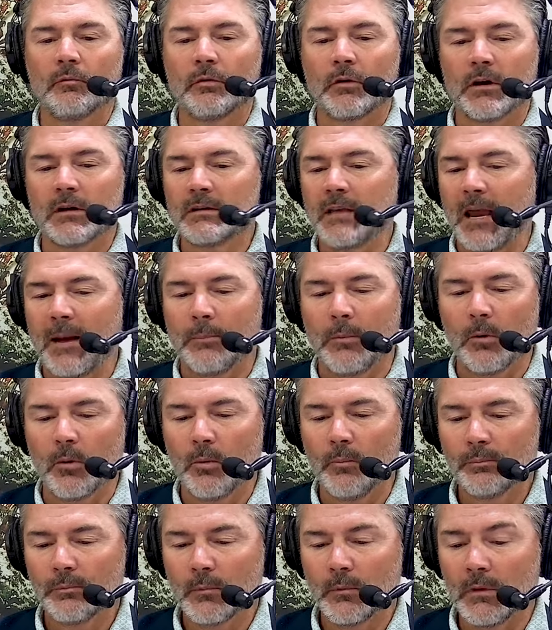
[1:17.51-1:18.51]
for
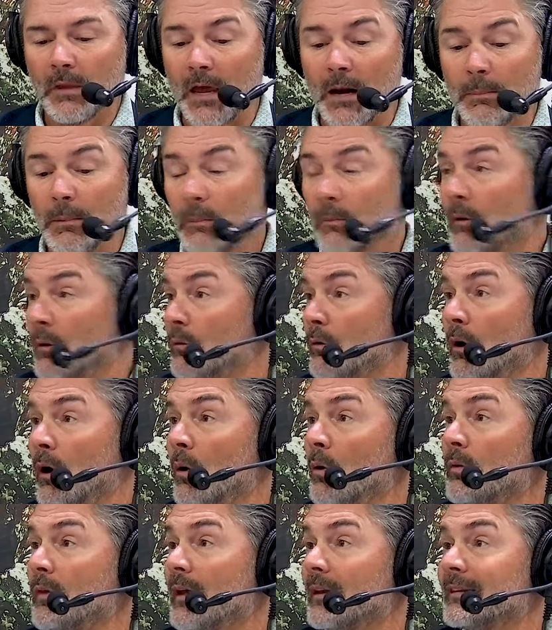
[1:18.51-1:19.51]
example, a lot of people don't
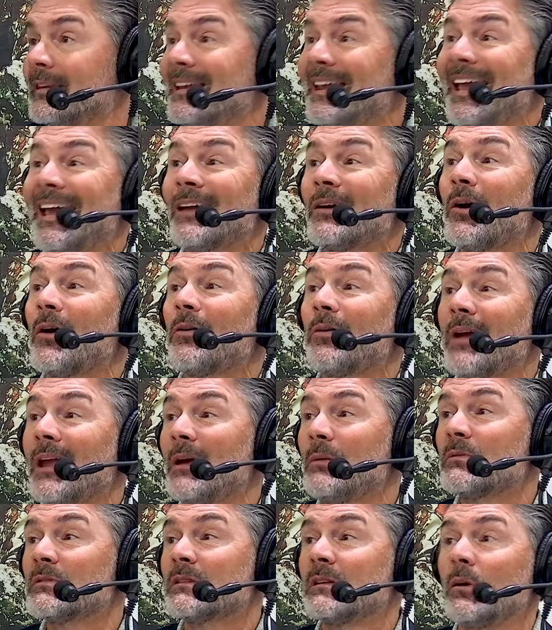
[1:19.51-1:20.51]
know that the NRA
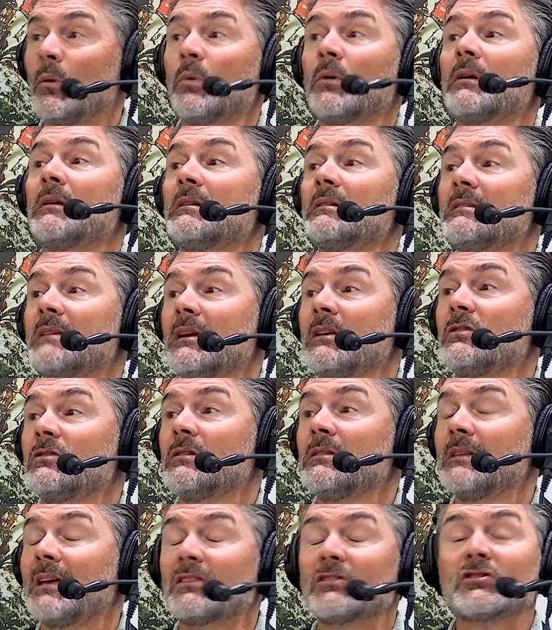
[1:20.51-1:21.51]
was the
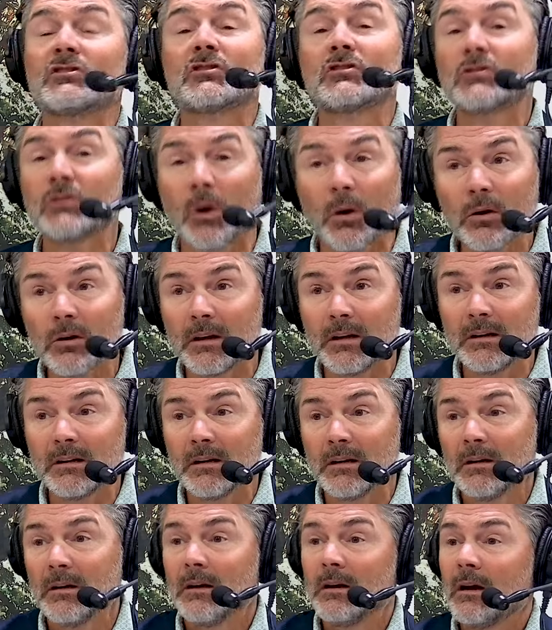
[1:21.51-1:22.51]
organization that started
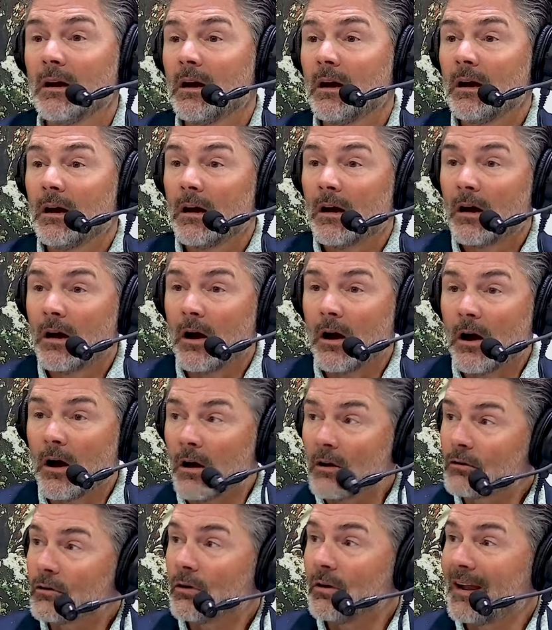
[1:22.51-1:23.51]

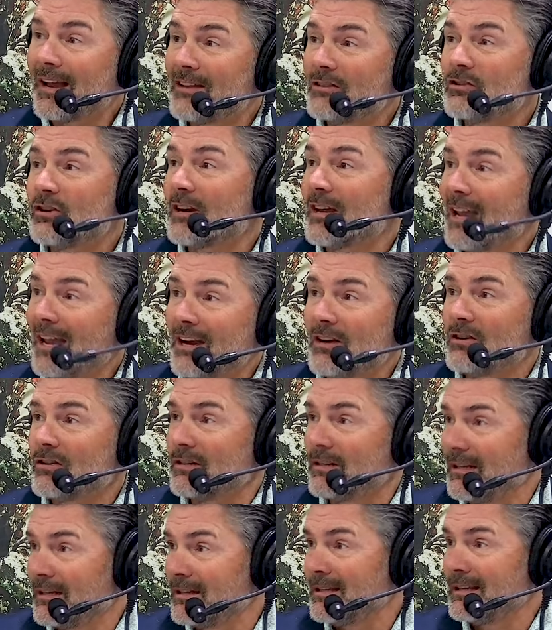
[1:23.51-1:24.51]
hunter
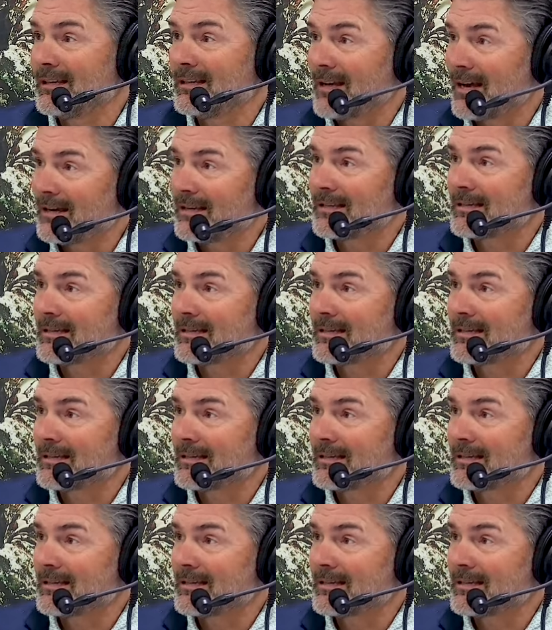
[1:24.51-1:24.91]
education in the United